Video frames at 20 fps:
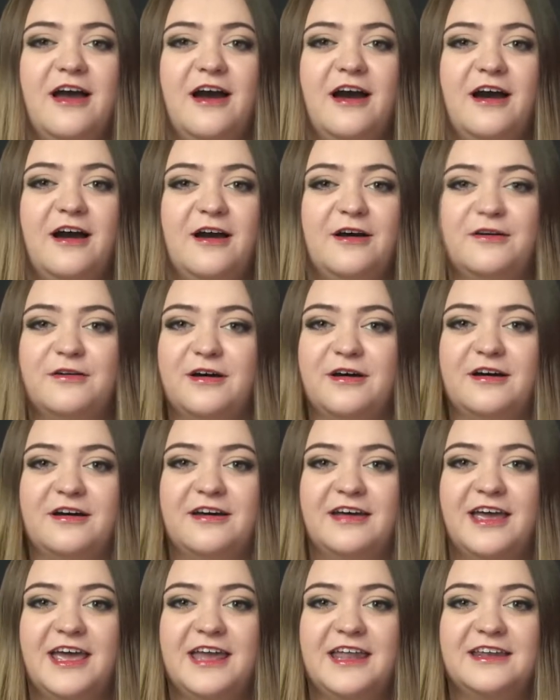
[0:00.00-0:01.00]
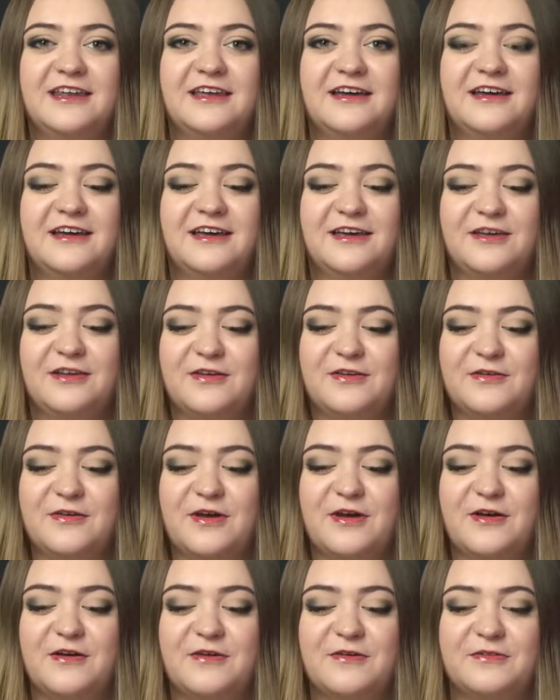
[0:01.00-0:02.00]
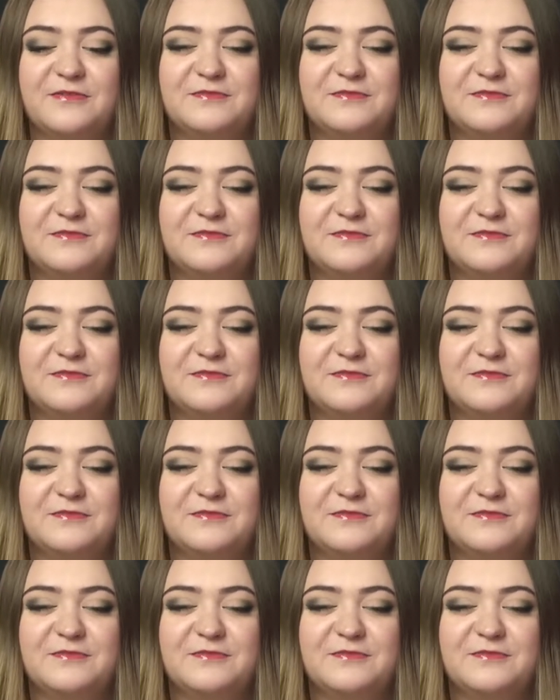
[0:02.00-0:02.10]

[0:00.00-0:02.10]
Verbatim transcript: Uh, uh, and uh, uh,